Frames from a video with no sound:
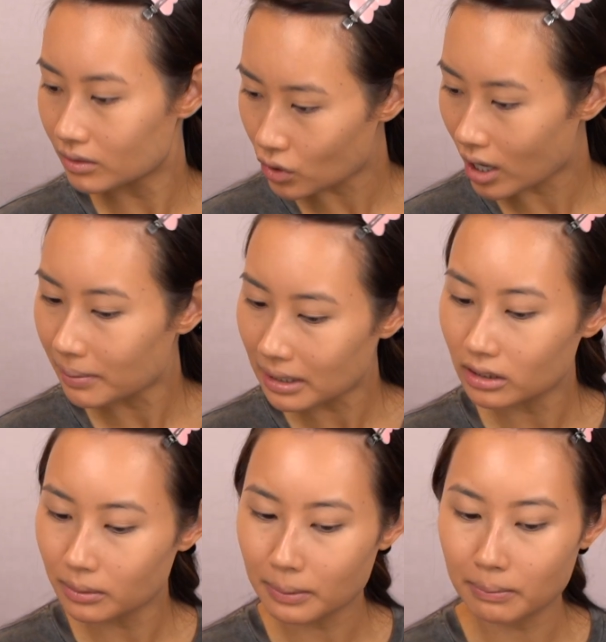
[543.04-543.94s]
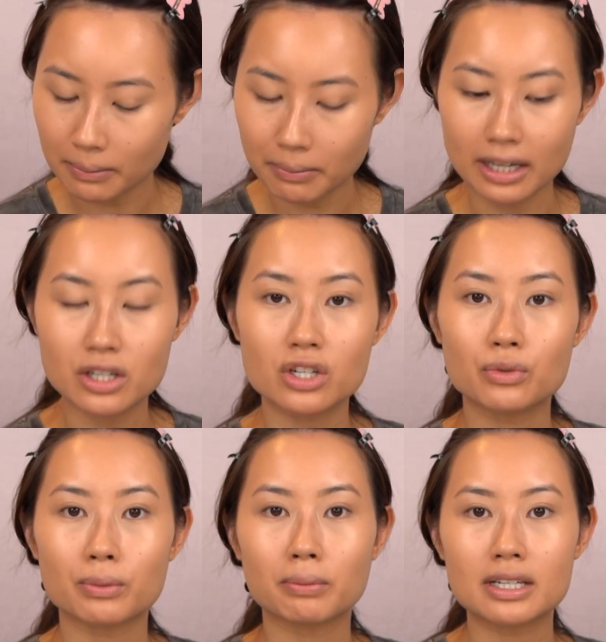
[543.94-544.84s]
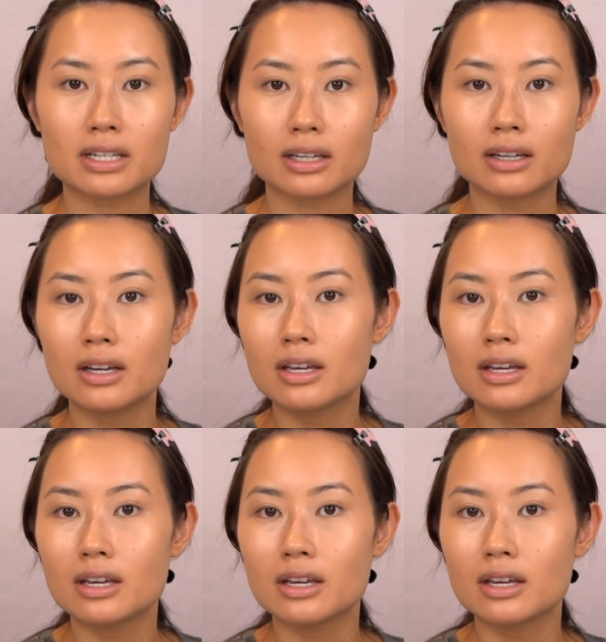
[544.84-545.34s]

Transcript: try and be a little bit patient with blending.